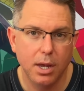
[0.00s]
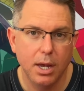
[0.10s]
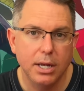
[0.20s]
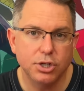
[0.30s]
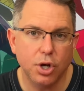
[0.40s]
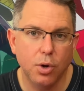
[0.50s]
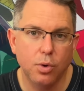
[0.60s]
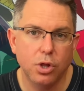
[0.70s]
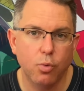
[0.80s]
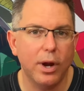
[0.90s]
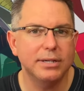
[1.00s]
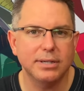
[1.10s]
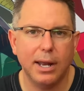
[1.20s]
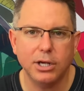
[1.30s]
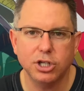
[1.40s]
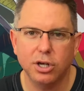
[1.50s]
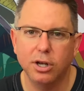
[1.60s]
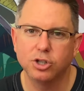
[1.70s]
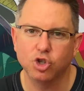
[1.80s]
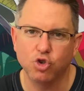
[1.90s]
So the race
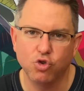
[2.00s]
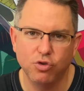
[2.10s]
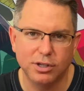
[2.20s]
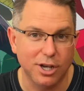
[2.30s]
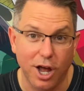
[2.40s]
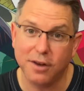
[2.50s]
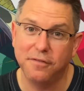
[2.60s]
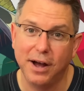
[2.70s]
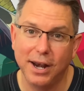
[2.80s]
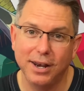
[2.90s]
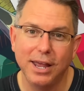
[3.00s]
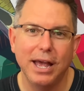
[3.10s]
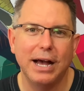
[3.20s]
selection, so it's a lot of fun.